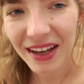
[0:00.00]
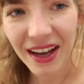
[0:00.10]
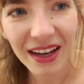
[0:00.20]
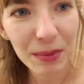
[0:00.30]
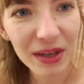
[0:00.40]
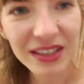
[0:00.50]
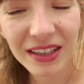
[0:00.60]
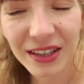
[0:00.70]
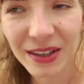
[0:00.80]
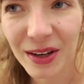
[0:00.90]
I'm actually
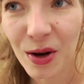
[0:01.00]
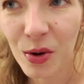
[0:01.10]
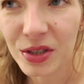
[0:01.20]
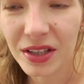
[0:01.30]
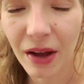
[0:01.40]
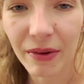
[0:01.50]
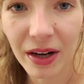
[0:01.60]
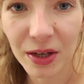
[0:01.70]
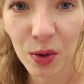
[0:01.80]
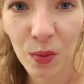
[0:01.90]
gonna go to have a
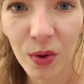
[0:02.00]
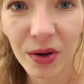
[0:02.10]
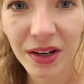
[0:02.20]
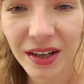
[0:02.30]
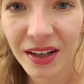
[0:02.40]
little walk